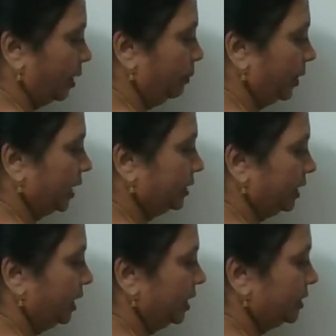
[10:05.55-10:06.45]

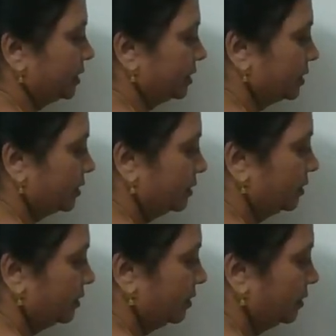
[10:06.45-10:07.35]
practice,
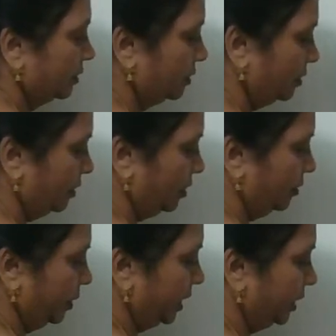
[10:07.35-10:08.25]

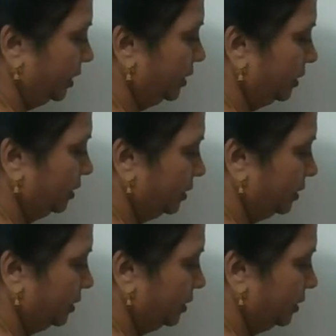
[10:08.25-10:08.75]
but here